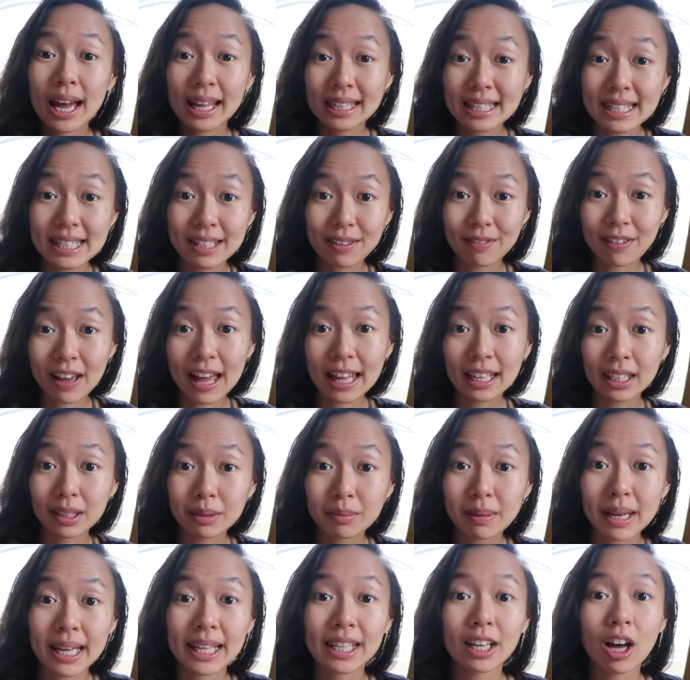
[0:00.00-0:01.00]

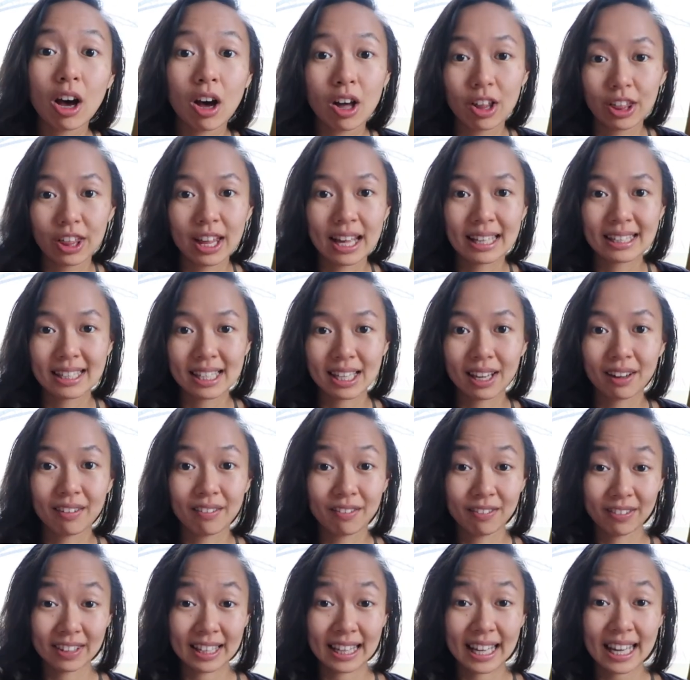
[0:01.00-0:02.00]
undeveloped and authentic
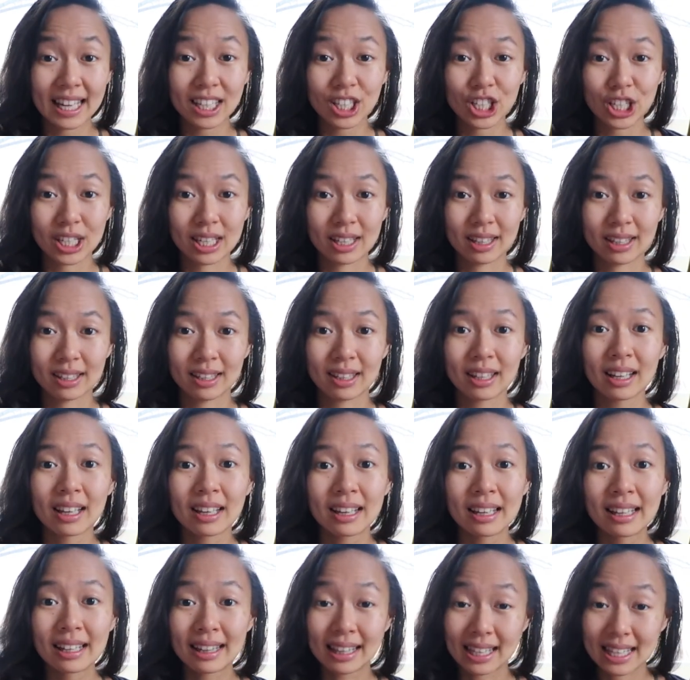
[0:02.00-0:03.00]
village in
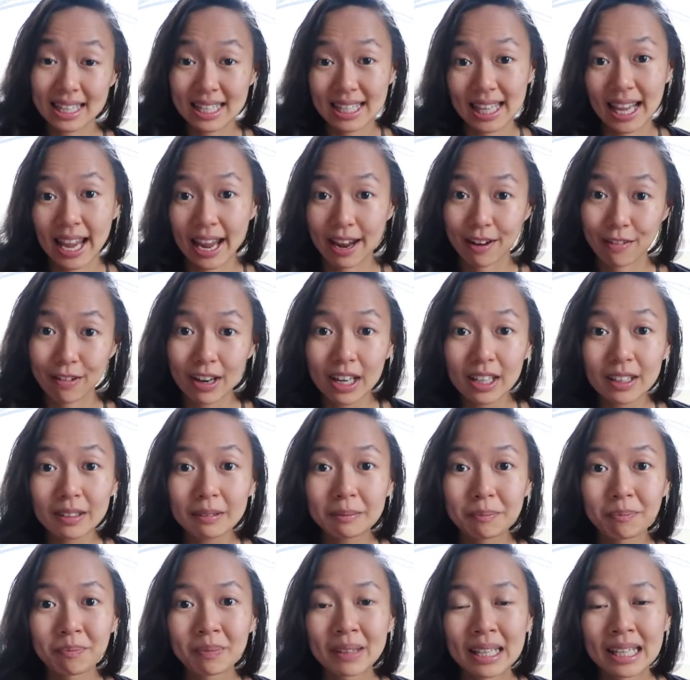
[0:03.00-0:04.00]
this area.
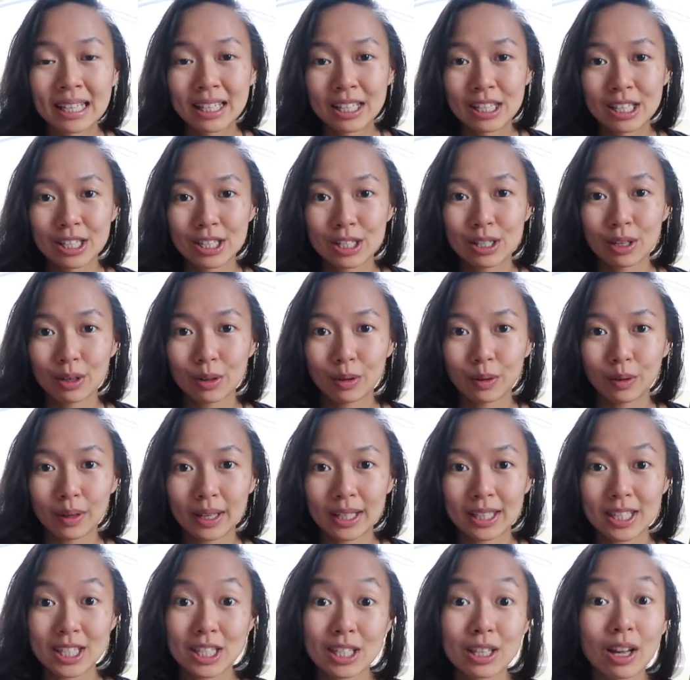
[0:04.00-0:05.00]
So
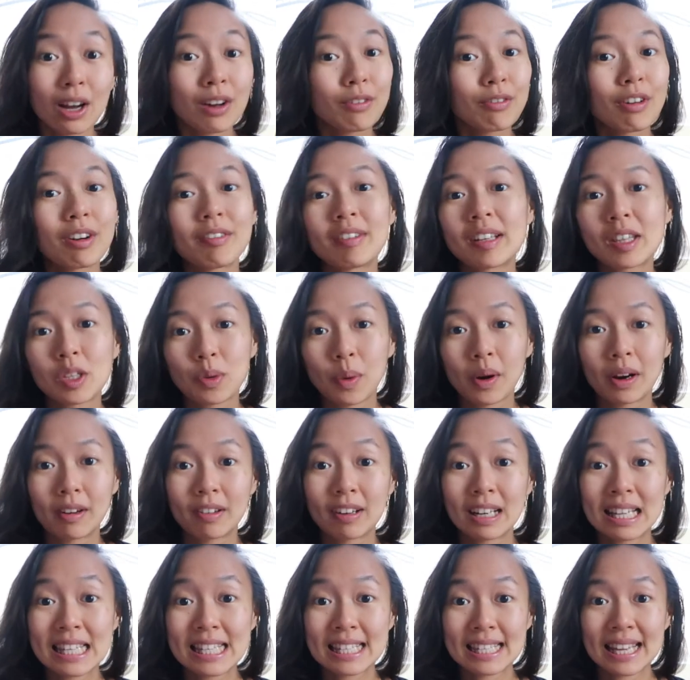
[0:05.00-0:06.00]
it's not very
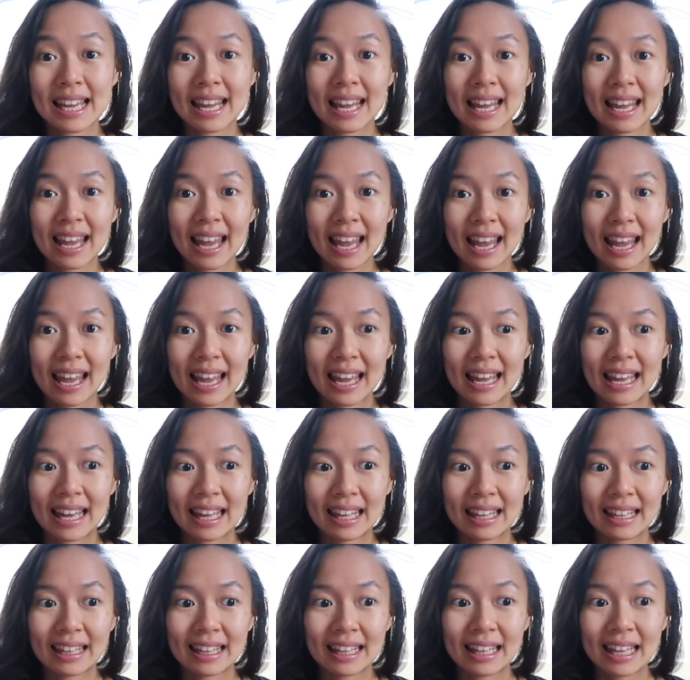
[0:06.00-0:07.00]
touristy
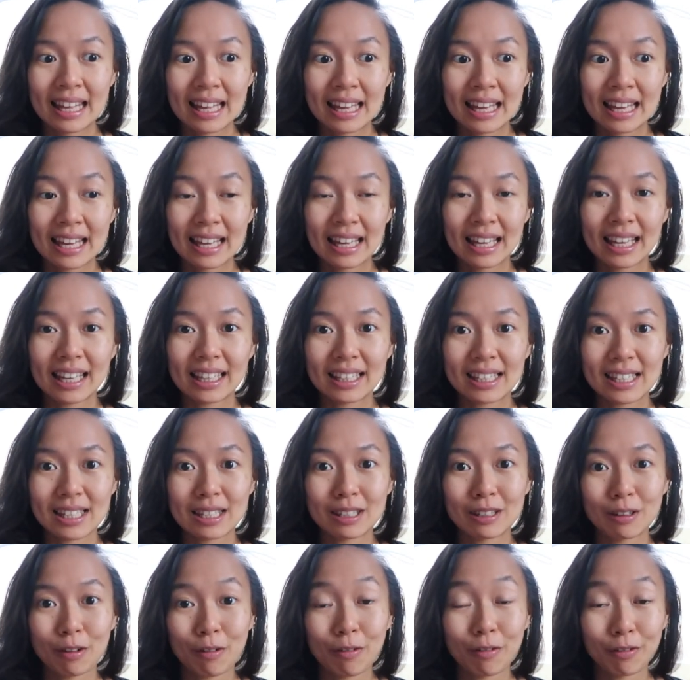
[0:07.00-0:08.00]
and
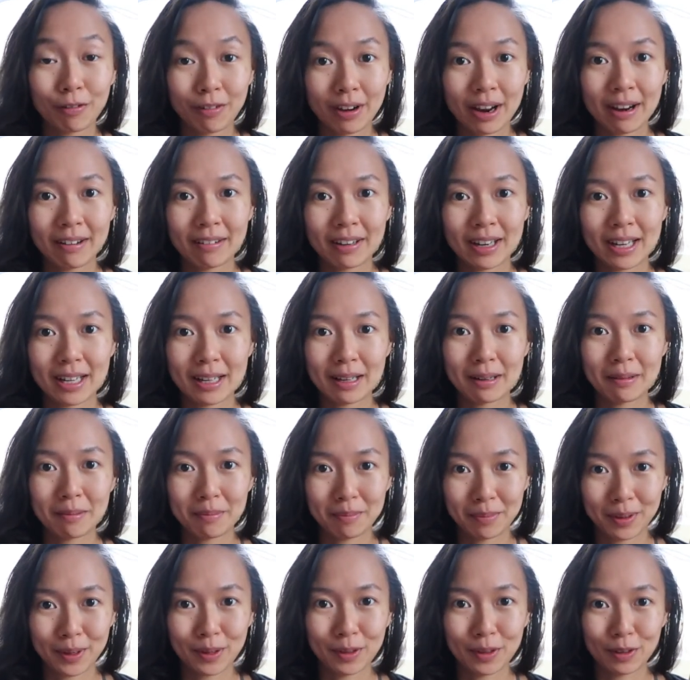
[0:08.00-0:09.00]
it's very
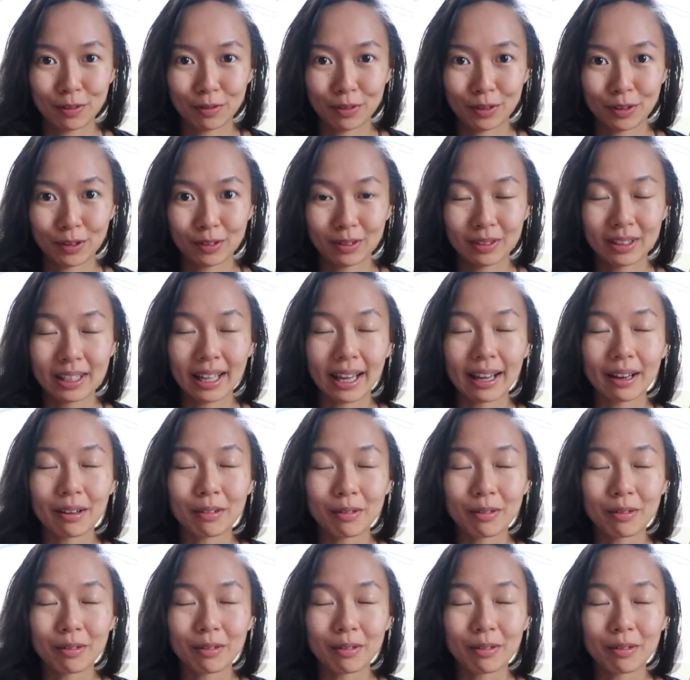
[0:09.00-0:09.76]
beautiful, like